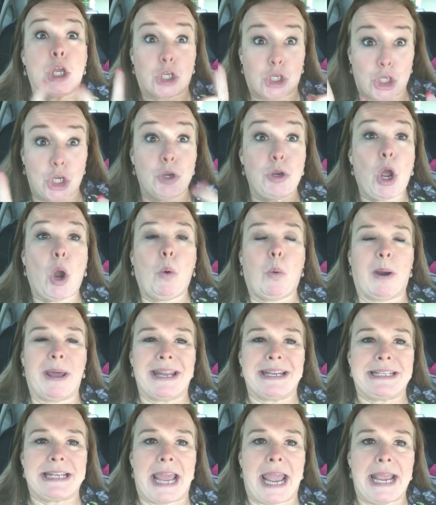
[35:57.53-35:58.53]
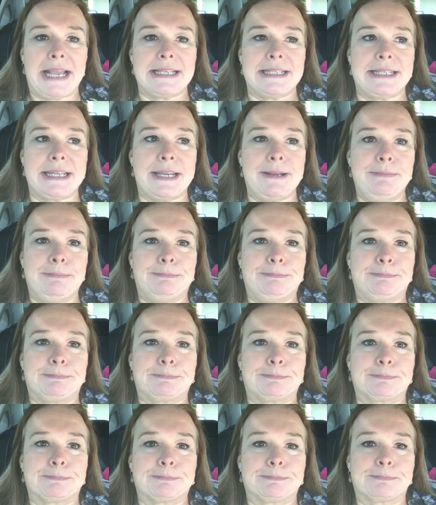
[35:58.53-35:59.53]
Do you know what it texted?
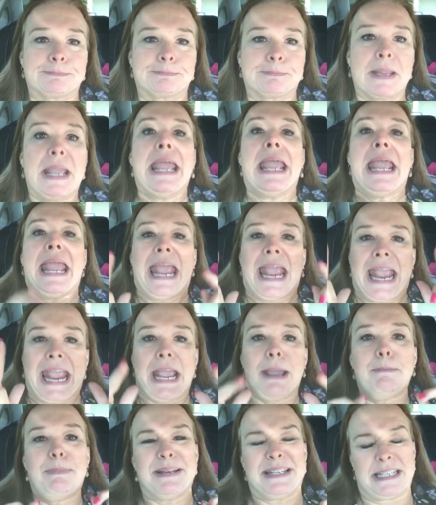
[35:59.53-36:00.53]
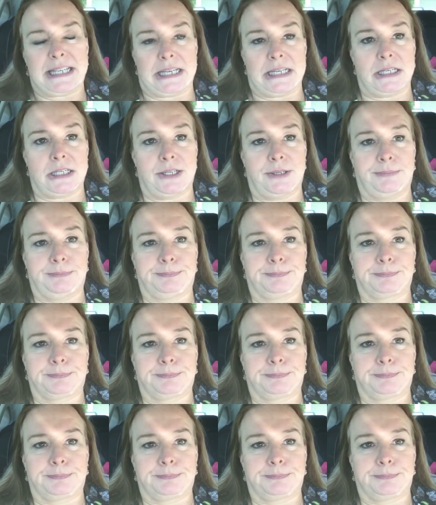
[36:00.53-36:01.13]
Impotent.